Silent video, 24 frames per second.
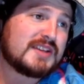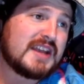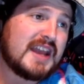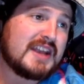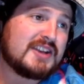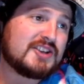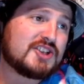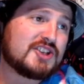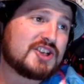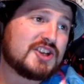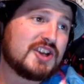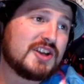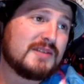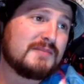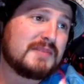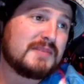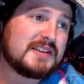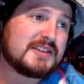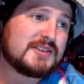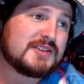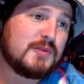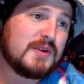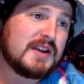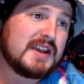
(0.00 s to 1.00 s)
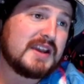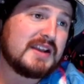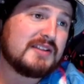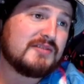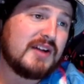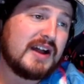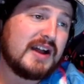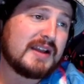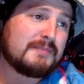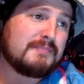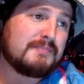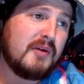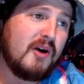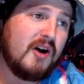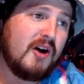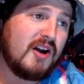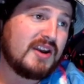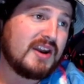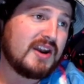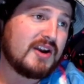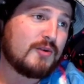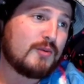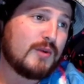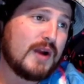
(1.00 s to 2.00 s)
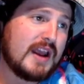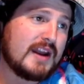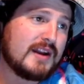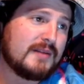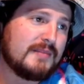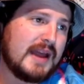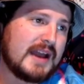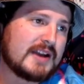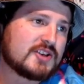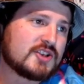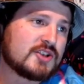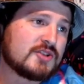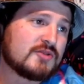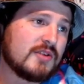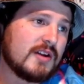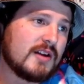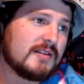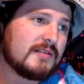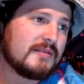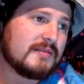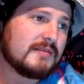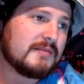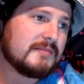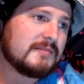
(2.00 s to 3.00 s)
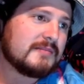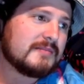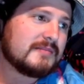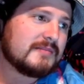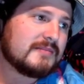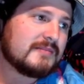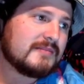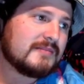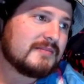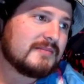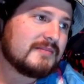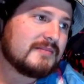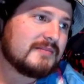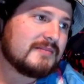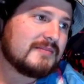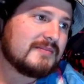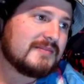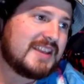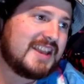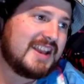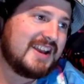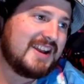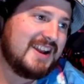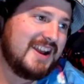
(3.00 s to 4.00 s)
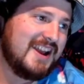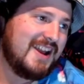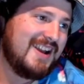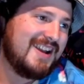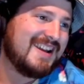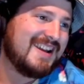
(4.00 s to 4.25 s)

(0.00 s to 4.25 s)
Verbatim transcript: tension between, like, Bond and a random extra. Well, th th